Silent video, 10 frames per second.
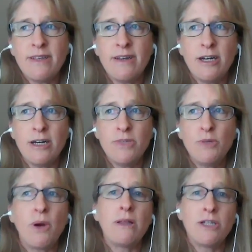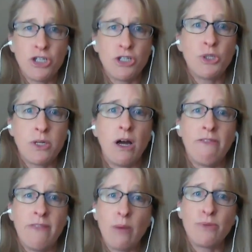um, you probably shouldn't do it on
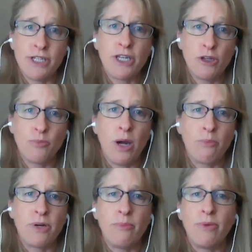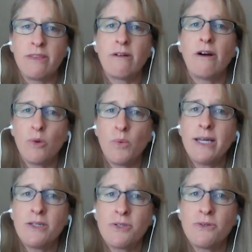that particular property. But there are
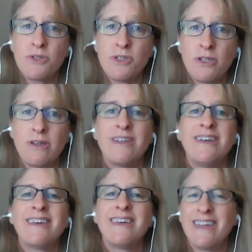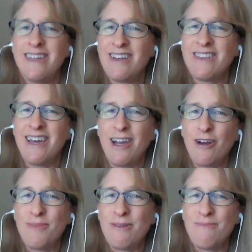ways to still get in on the
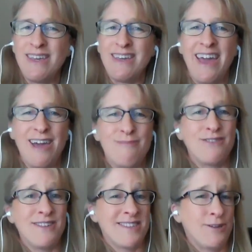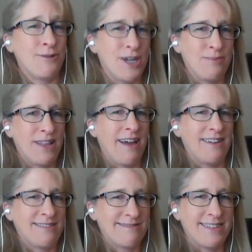Airbnb game if you still want to
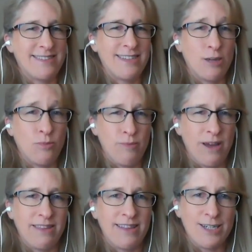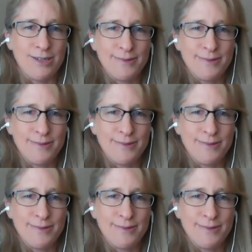play. I'll tell you more about that later.